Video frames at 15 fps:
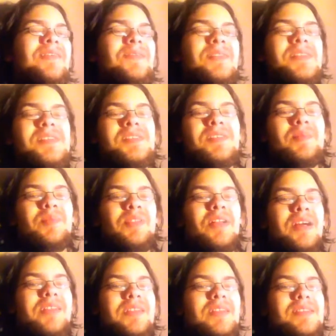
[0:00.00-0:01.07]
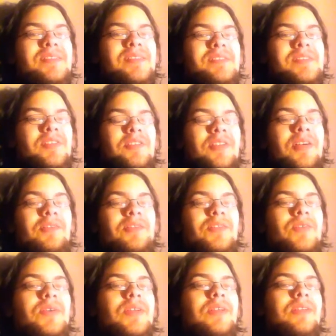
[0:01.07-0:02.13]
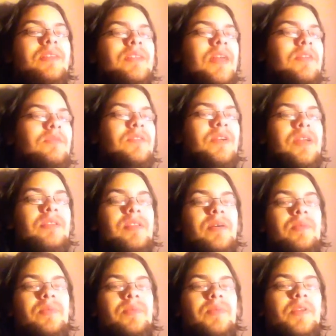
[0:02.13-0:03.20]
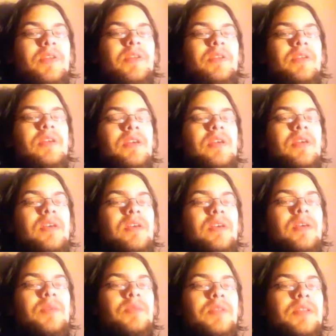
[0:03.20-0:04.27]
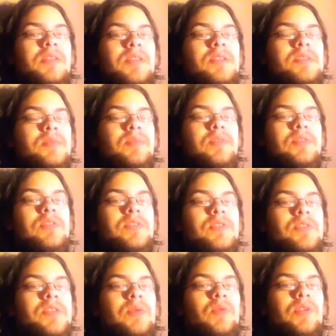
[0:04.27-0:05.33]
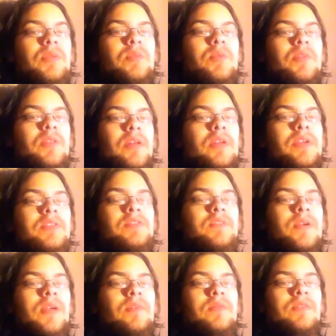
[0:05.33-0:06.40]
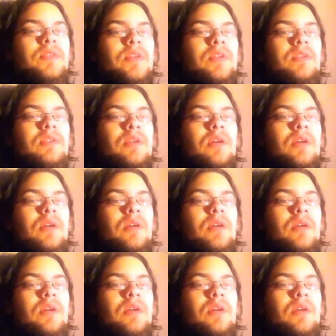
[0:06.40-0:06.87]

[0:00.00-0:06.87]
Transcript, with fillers: Even the simple ideas I start out doing never end up being completely simple just because I want to put that extra effort in.